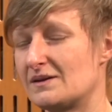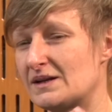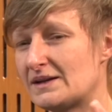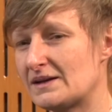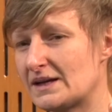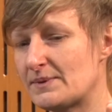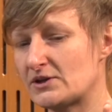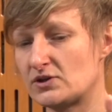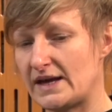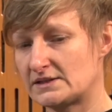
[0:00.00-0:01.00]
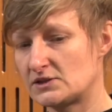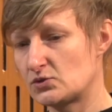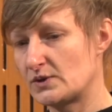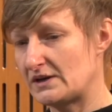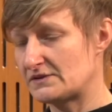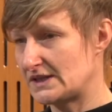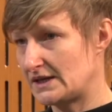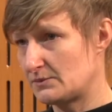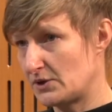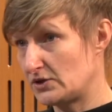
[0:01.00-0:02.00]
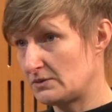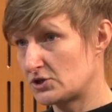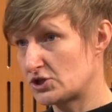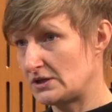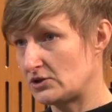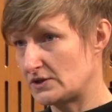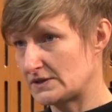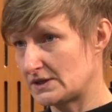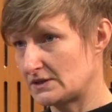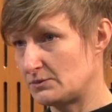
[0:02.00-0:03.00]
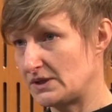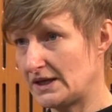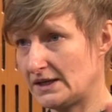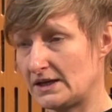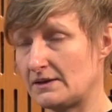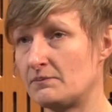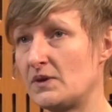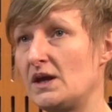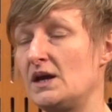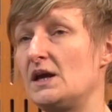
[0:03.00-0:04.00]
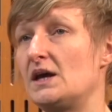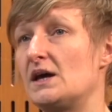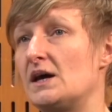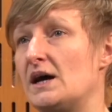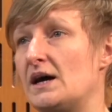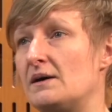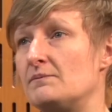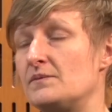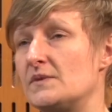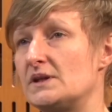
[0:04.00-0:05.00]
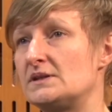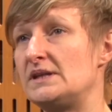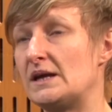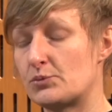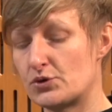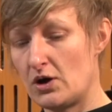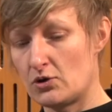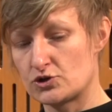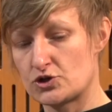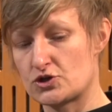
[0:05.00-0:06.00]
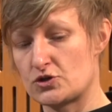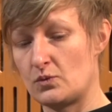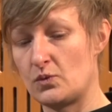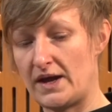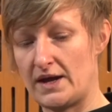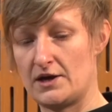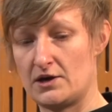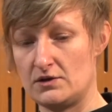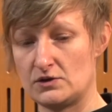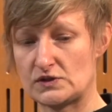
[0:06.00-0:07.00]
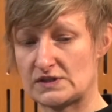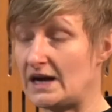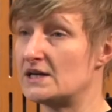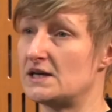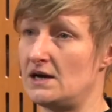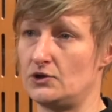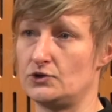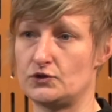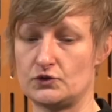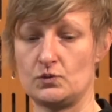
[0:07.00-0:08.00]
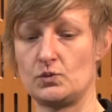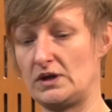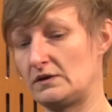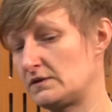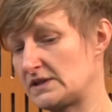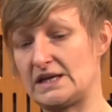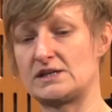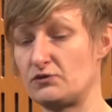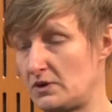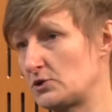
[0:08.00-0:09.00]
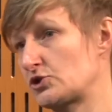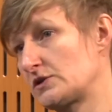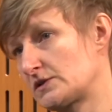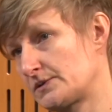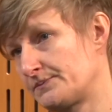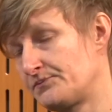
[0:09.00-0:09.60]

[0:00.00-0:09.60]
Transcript: a li little bit connected to what I've said about image denoising at the beginning, um, the approach where you start out with a set of images.